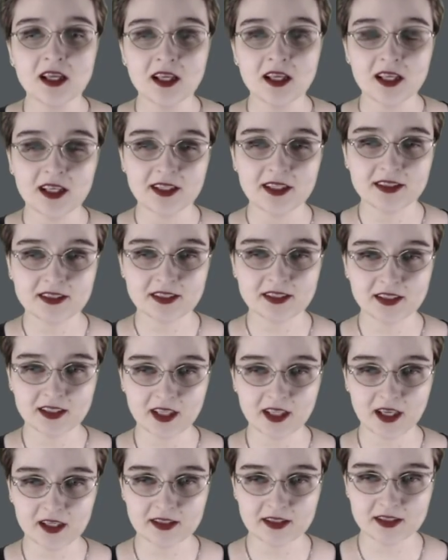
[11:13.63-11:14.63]

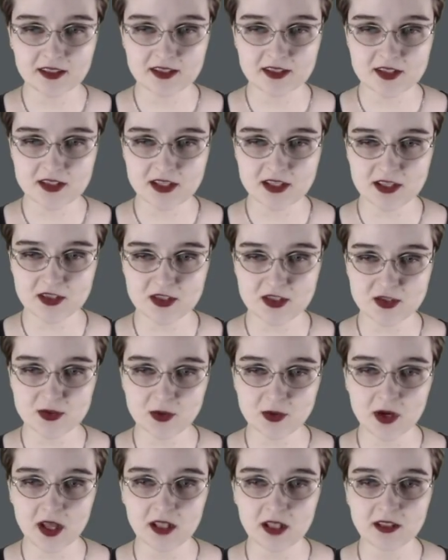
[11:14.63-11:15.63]
intellect and
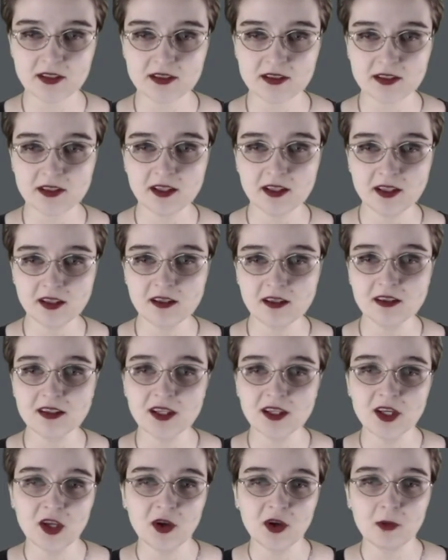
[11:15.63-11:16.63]
sensuality.
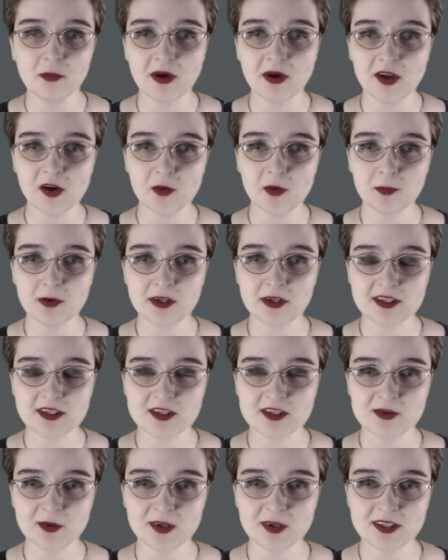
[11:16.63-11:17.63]
By
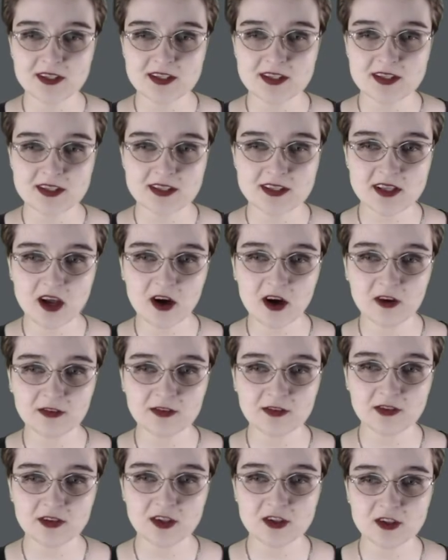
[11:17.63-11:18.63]
opening
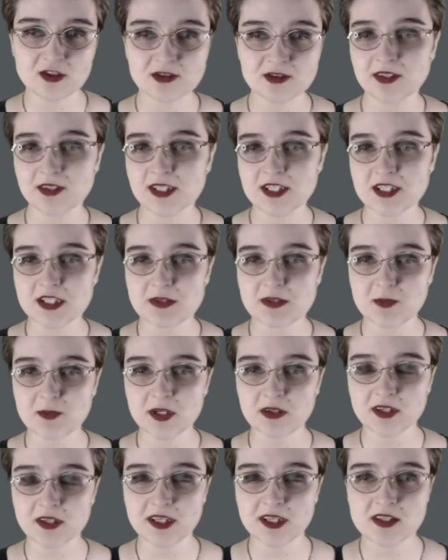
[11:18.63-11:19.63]
oneself to the true
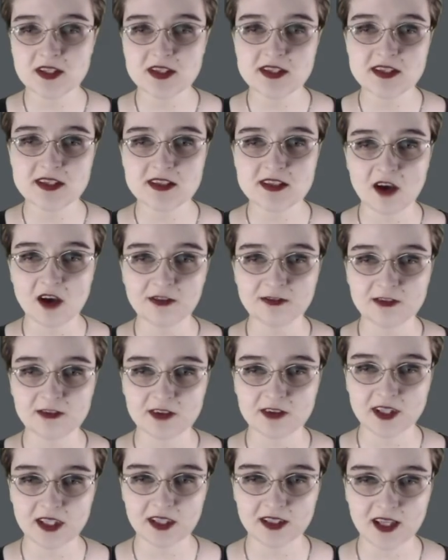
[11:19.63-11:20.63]
experience,
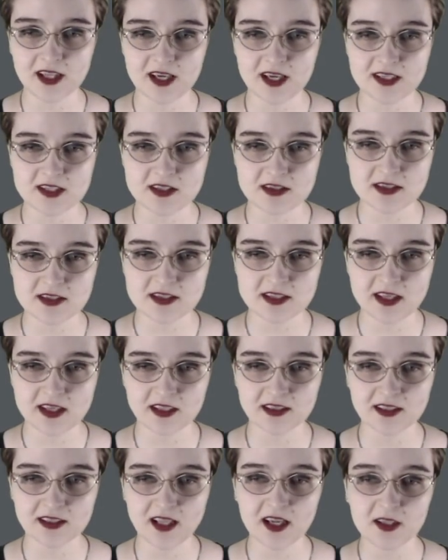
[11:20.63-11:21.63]
suffering and ecstasy,
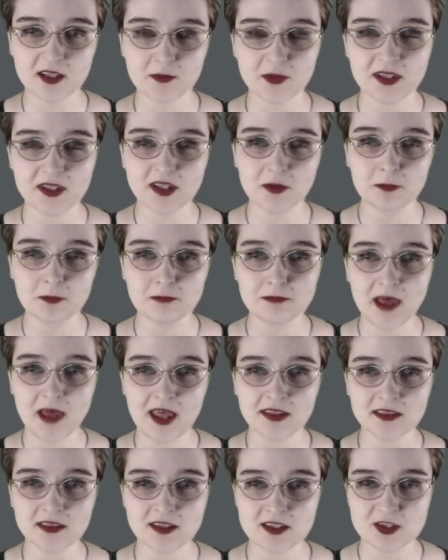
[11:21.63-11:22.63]
enlightenment and
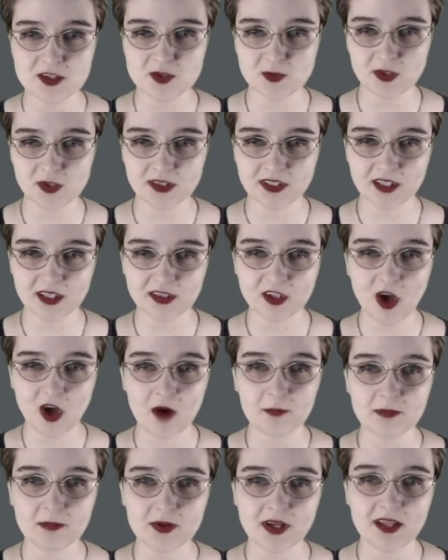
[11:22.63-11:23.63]
madness, one can
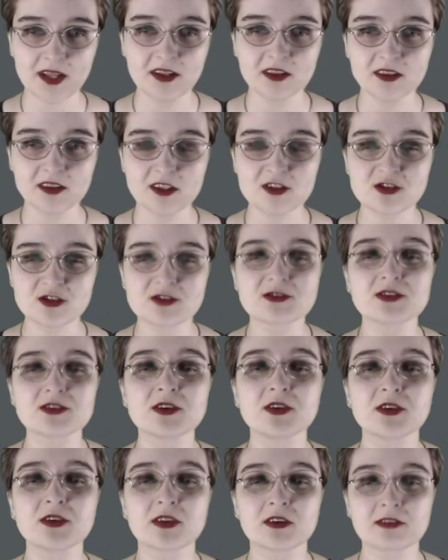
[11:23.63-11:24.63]
comprehend the
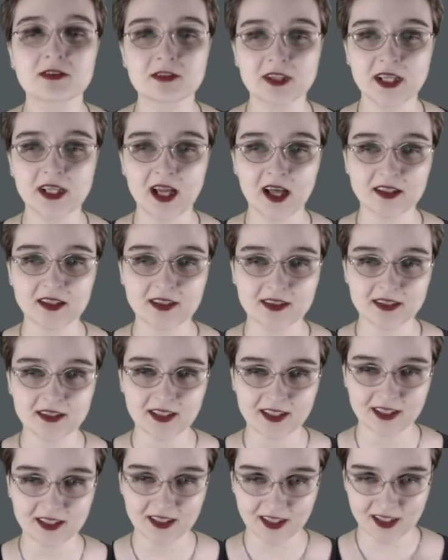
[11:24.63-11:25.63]
truth of
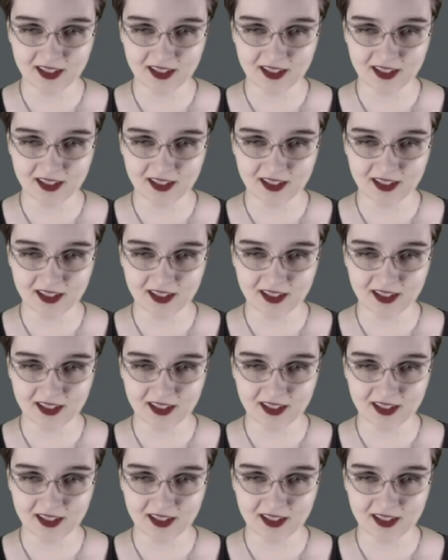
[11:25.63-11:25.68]
reality.